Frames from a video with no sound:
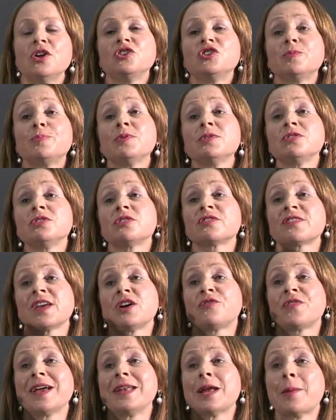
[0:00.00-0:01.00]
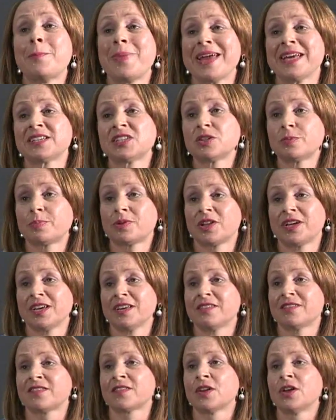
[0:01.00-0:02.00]
to put yourself in a better
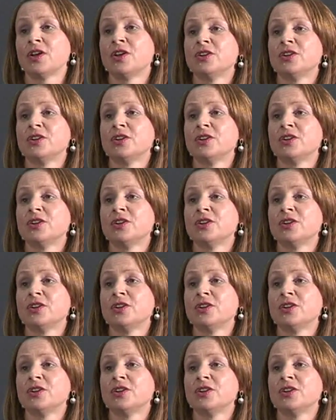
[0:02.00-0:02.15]
place,